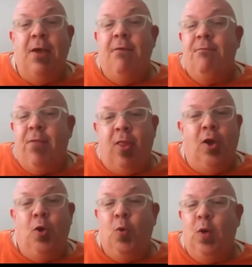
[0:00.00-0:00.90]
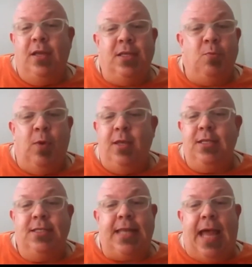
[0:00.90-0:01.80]
flow is what
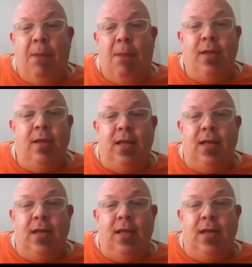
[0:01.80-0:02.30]
needs to happen.